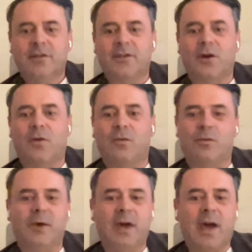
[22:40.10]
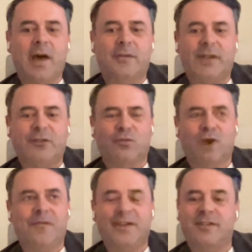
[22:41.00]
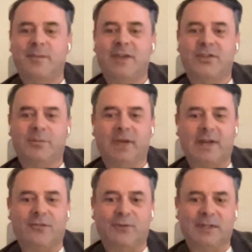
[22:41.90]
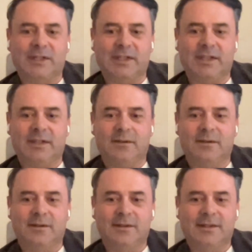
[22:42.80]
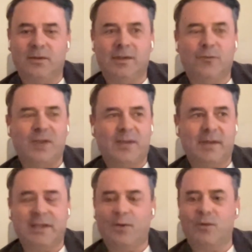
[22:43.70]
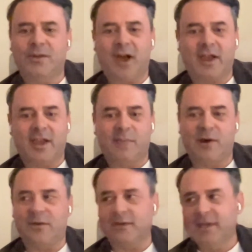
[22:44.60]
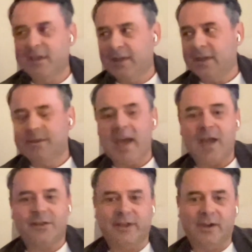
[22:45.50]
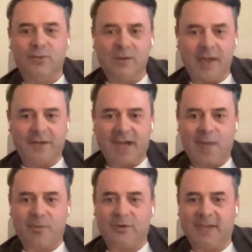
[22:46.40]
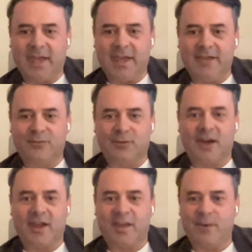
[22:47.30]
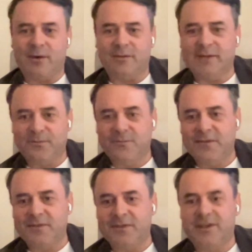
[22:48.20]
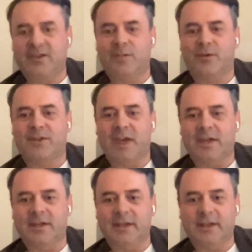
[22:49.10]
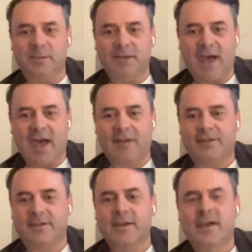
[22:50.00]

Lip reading: So that's a rough estimation, but it's really we're talking about taxing unrealized capital gains. We're talking about 50, 60% income tax.